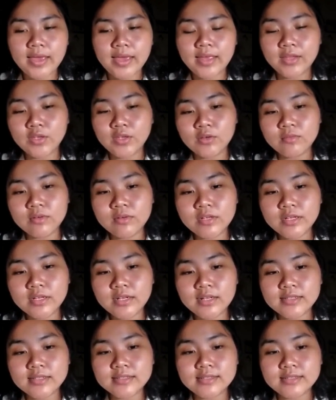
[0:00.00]
a
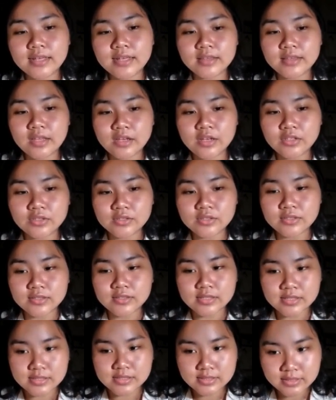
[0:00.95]
numerical citation
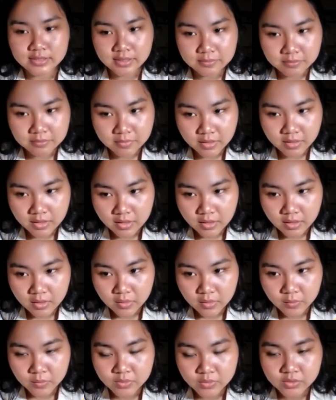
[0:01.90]
system,
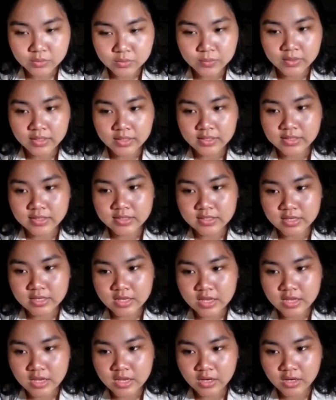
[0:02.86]
which we can
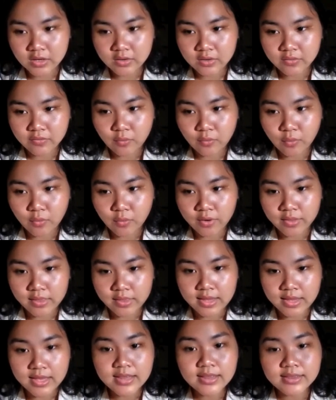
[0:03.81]
see here for
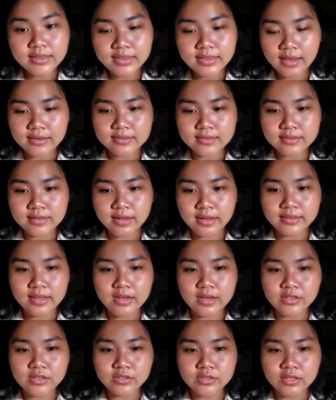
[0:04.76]
the in-text
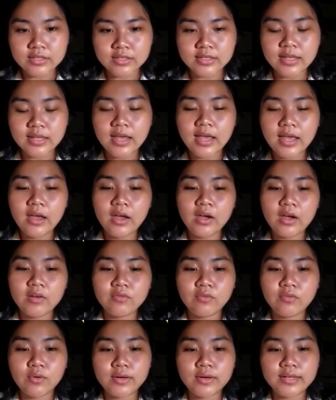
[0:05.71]
citation.
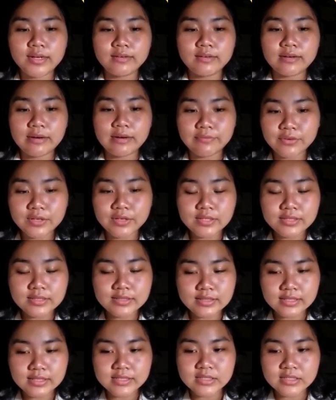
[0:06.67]
And for the
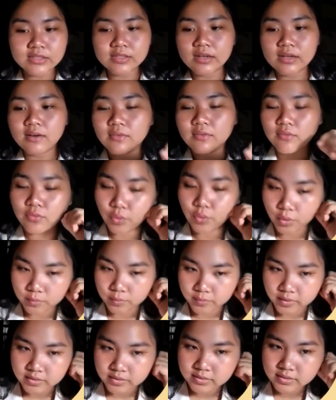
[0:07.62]
reference list
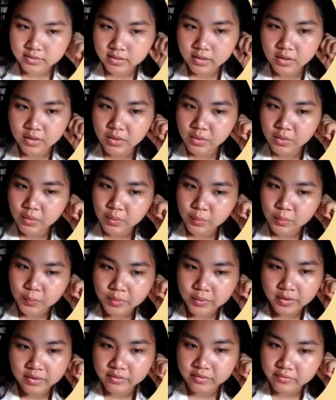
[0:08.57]
format,
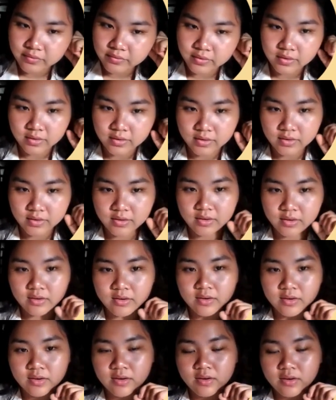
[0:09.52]
we have here
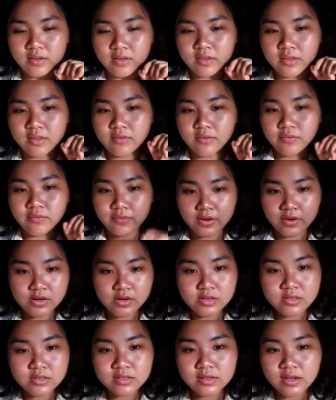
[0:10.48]
the
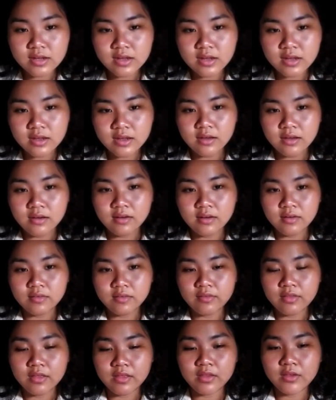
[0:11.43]
first,
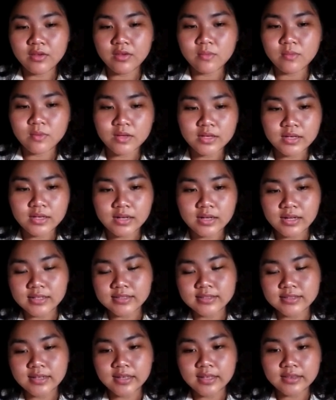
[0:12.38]
the
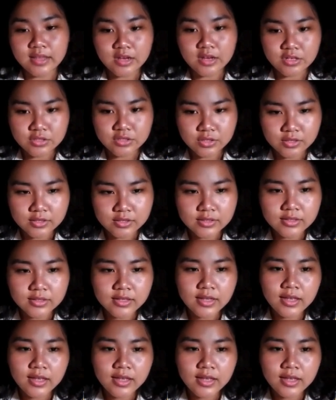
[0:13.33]
numerical citation,